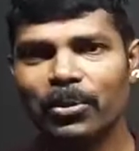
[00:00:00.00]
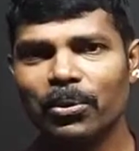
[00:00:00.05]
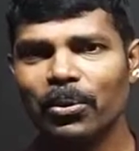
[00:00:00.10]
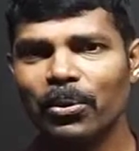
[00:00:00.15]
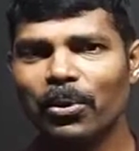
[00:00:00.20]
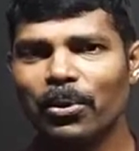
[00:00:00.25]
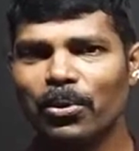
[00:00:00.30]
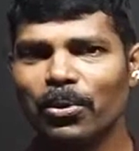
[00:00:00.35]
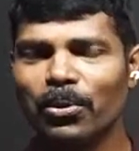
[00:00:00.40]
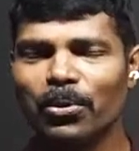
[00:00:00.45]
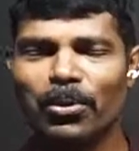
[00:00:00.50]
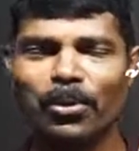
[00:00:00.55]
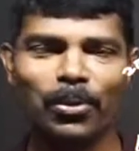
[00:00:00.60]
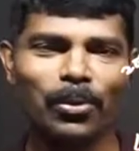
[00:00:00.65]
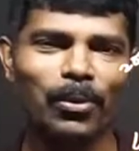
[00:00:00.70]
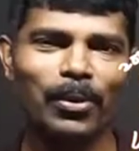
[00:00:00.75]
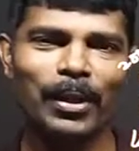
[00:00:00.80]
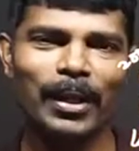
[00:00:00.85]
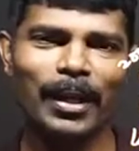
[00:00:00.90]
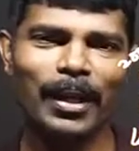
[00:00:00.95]
So you should
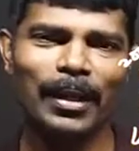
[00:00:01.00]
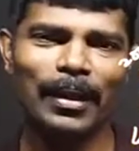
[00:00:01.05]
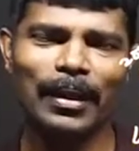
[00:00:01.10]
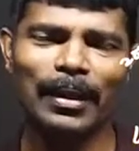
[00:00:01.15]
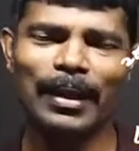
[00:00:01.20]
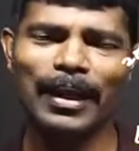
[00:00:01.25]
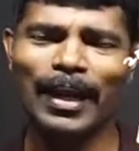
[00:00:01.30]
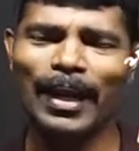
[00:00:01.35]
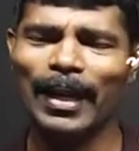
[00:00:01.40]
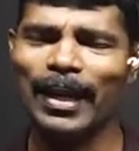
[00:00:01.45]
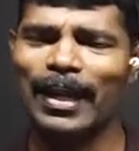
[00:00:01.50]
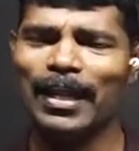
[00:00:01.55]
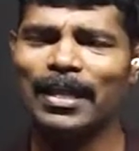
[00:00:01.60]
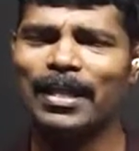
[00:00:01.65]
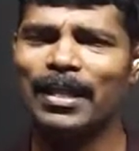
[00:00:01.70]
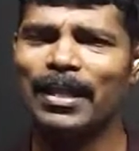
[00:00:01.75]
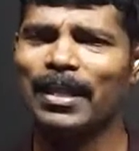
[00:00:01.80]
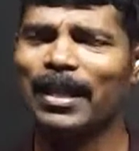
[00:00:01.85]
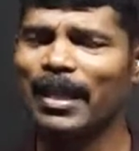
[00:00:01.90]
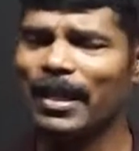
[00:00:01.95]
know that the
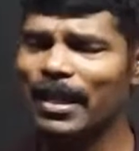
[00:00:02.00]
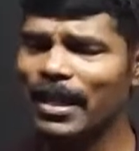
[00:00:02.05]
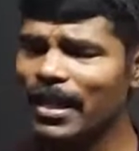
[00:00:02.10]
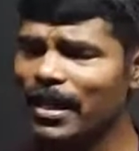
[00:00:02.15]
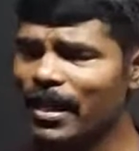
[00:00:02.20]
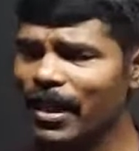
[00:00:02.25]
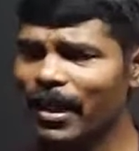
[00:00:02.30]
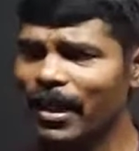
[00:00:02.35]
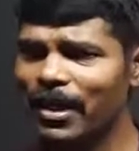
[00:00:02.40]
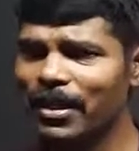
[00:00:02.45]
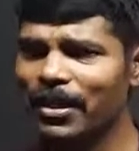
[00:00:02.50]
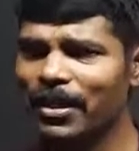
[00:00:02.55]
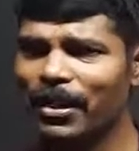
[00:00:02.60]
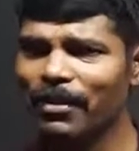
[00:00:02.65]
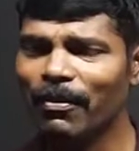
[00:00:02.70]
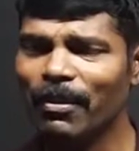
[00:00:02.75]
energy, the heat energy,